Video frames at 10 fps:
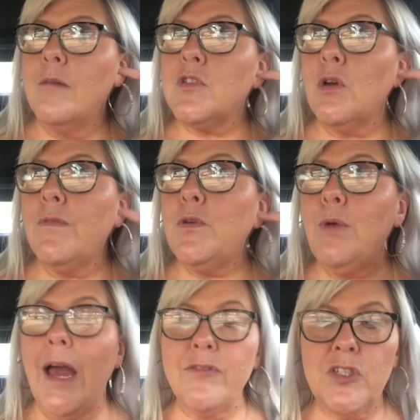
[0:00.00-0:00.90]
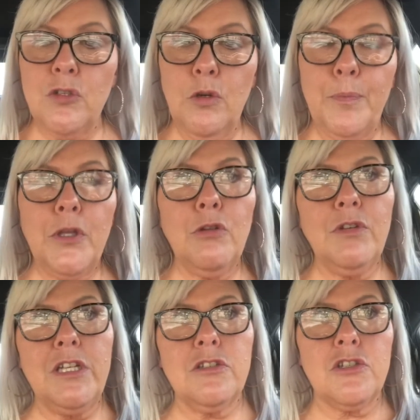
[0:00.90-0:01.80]
So if you have soup, you
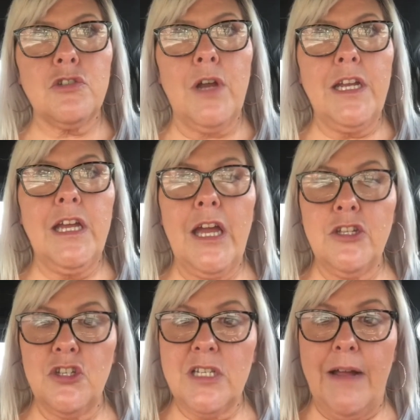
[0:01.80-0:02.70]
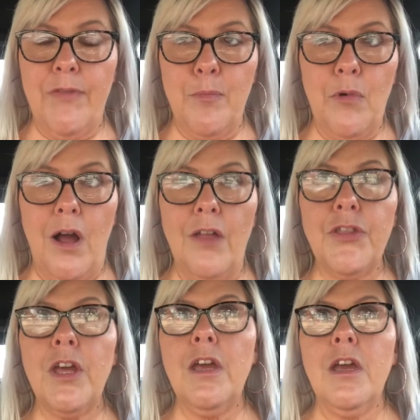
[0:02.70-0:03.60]
need to strain it and just have the broth.
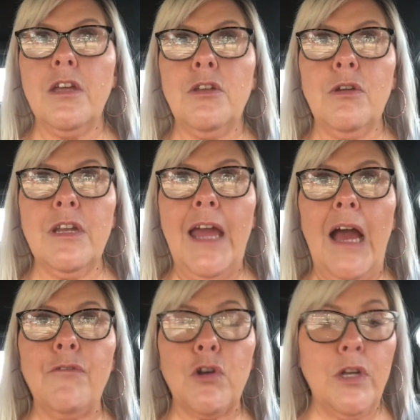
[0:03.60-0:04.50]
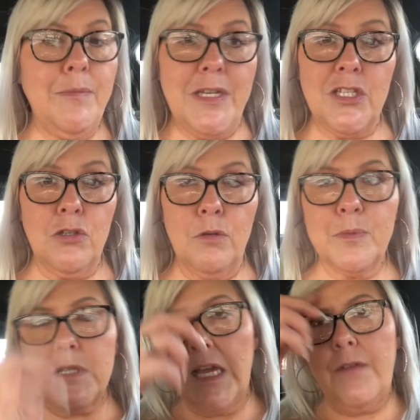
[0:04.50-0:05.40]
You can have creamy
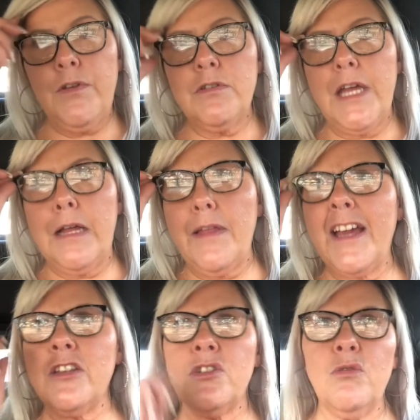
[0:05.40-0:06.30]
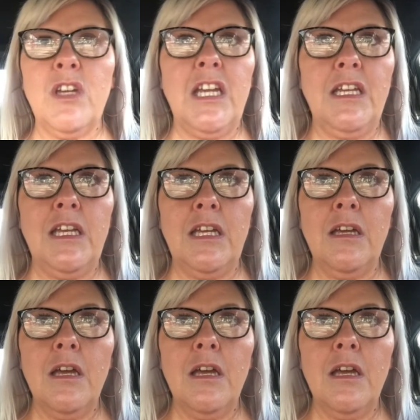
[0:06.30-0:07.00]
soups, like if you take like a zucchini